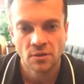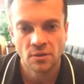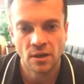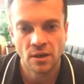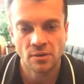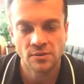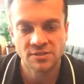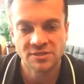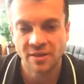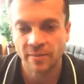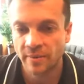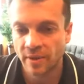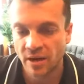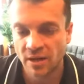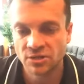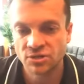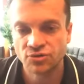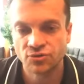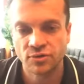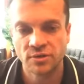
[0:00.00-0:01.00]
Now, some
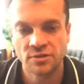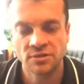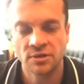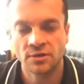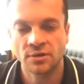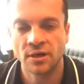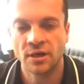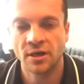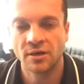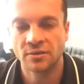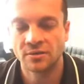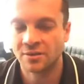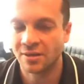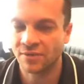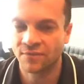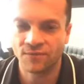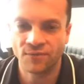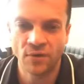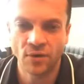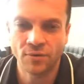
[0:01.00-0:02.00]
countries are not I
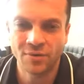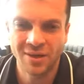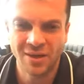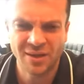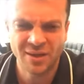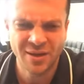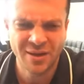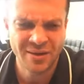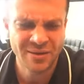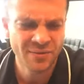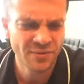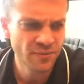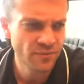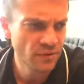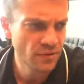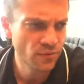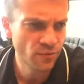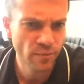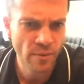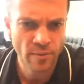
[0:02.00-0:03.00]
don't
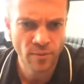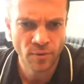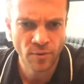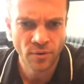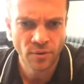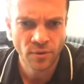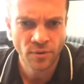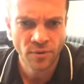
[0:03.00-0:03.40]
even remember